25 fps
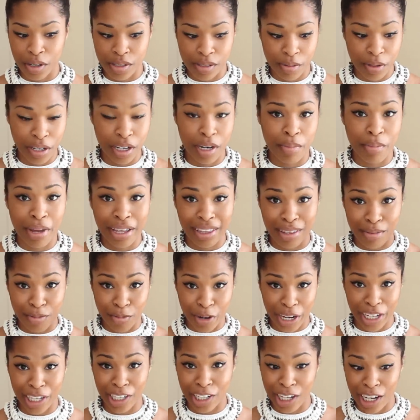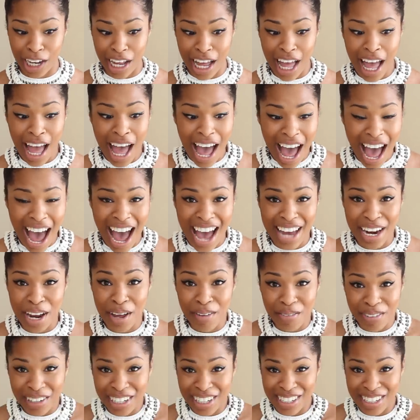I'm gonna make them regular, and hopefully